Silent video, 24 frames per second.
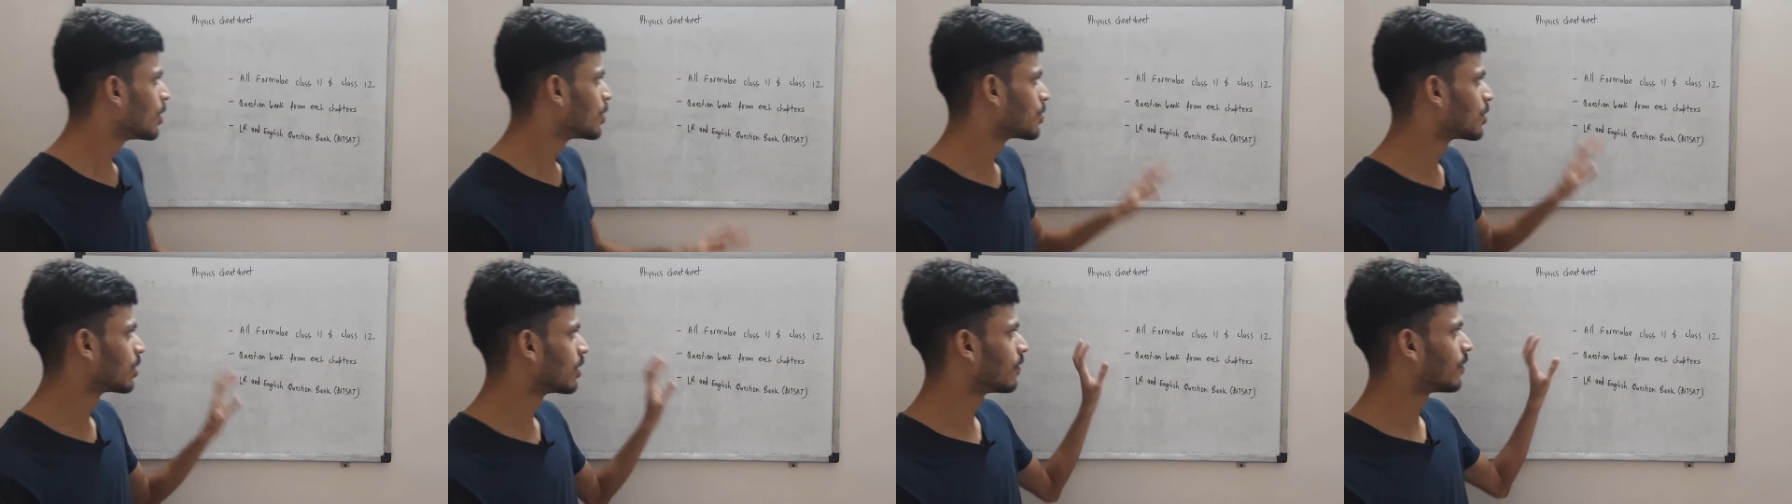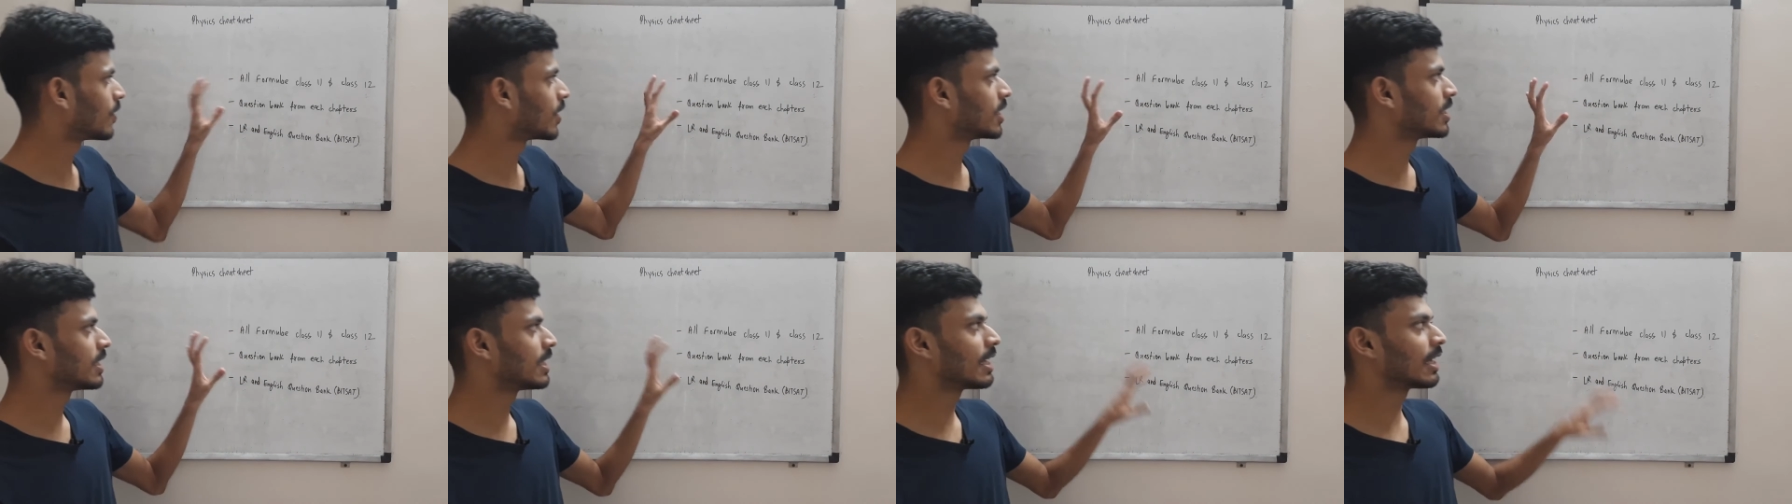so the
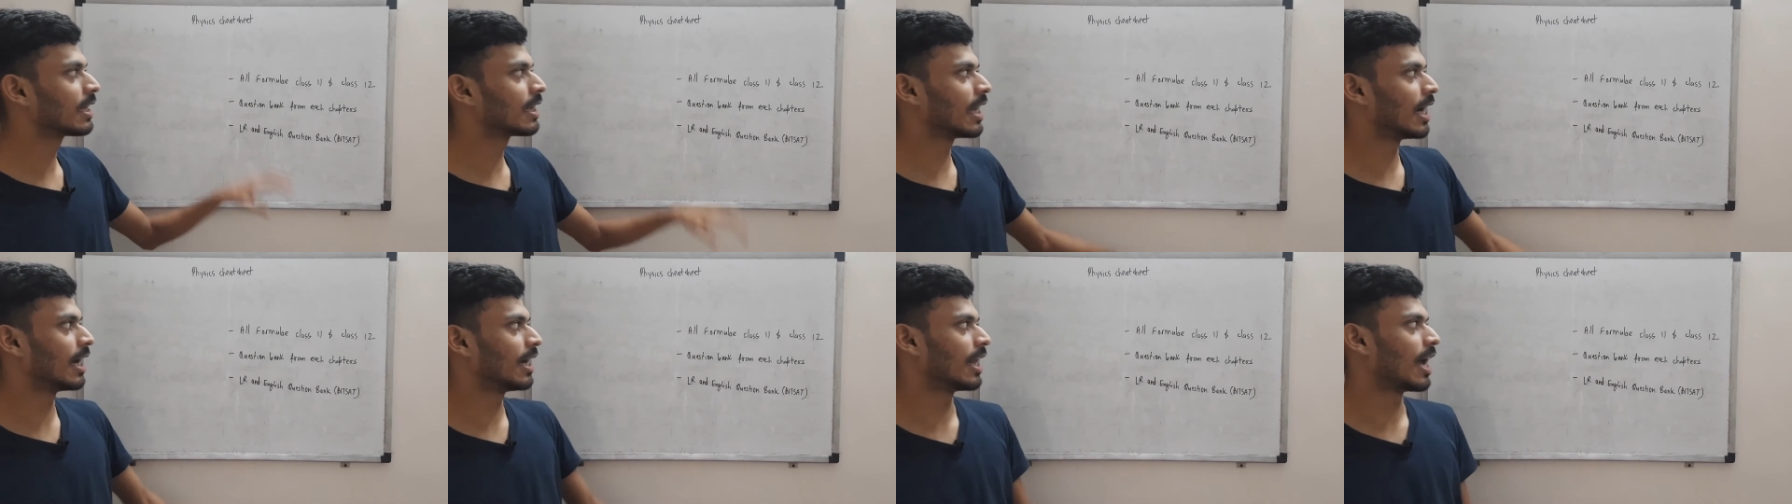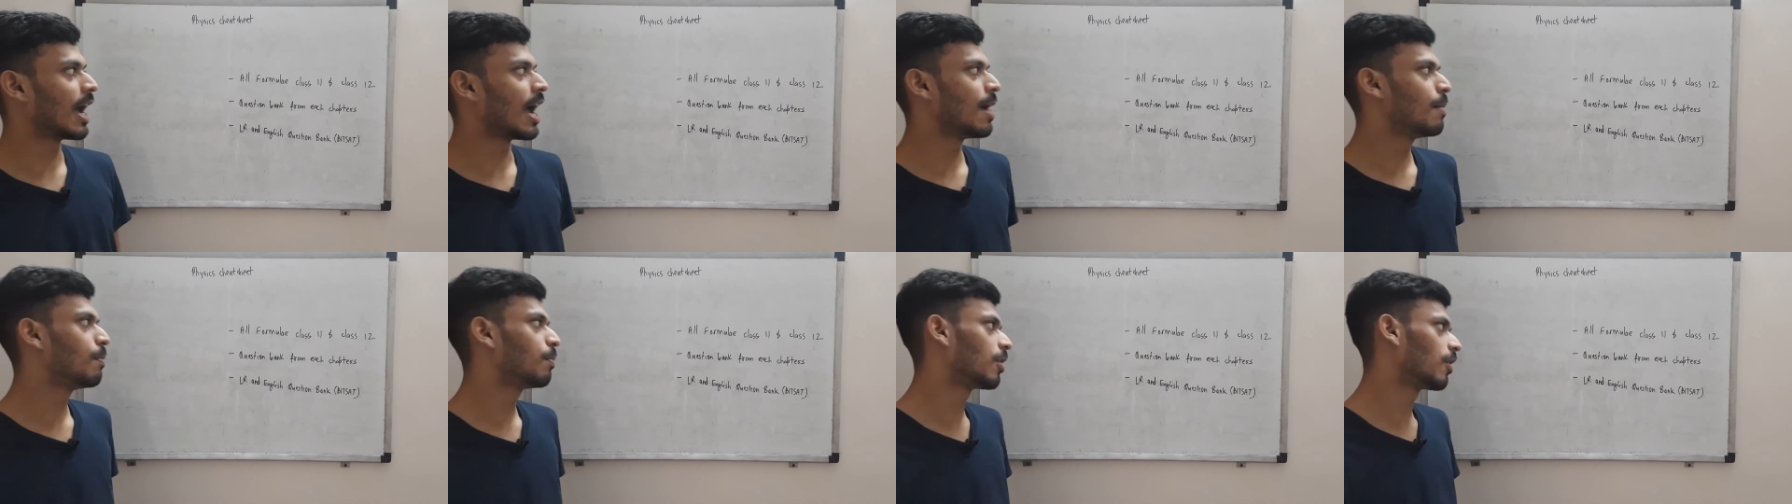first thing that
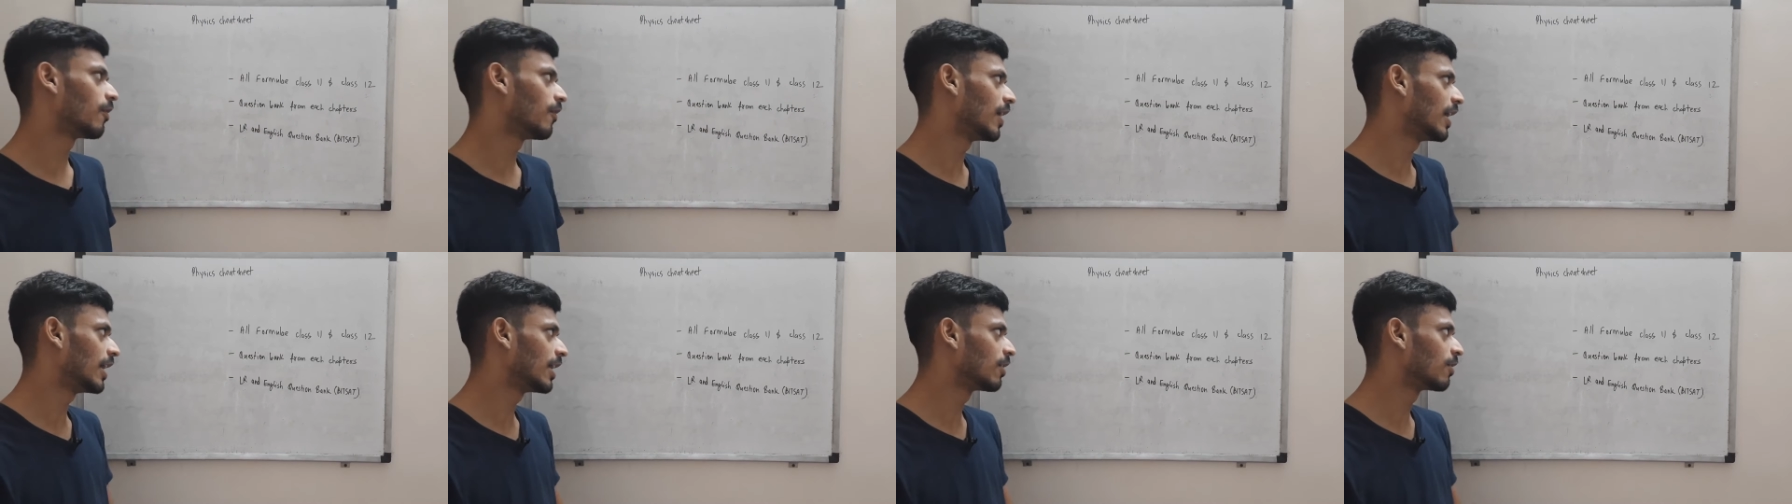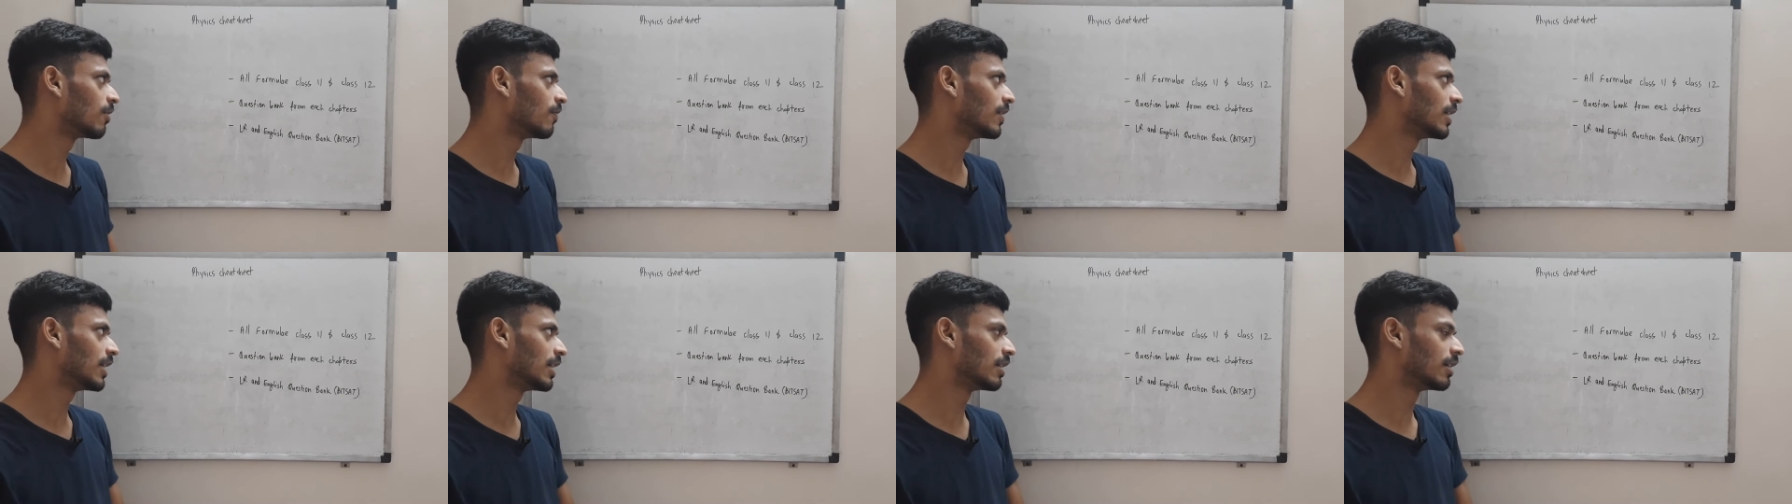I am providing
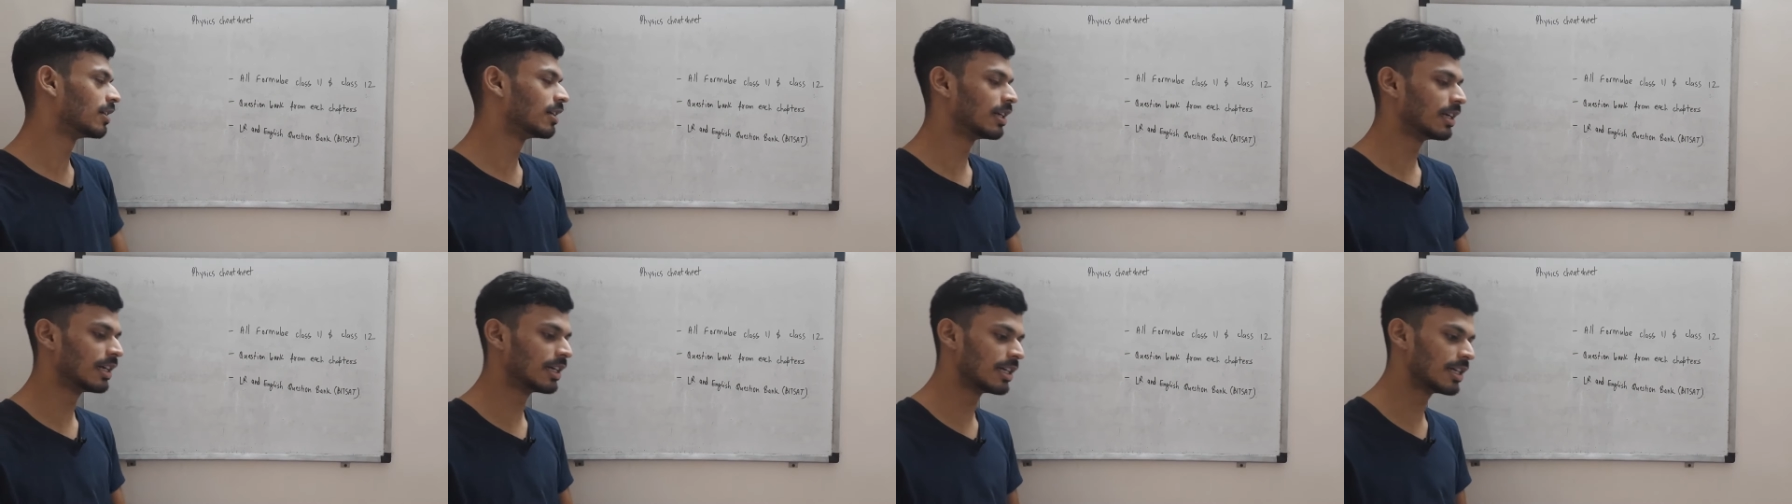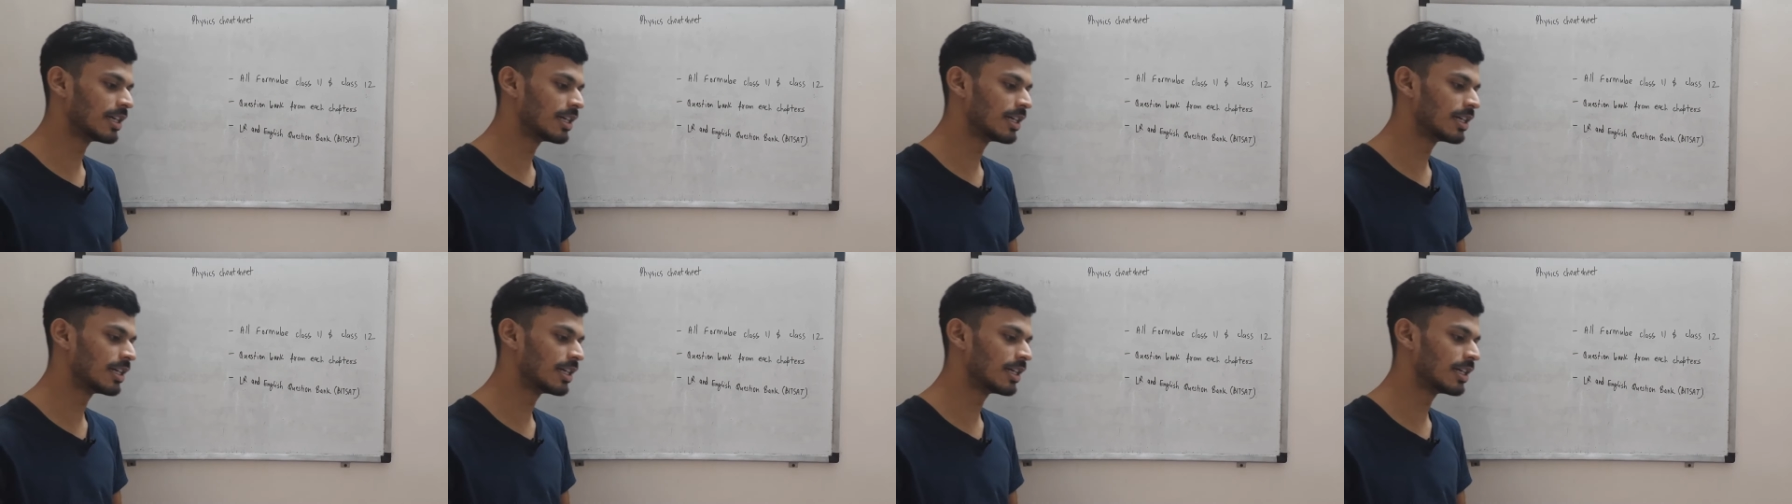over here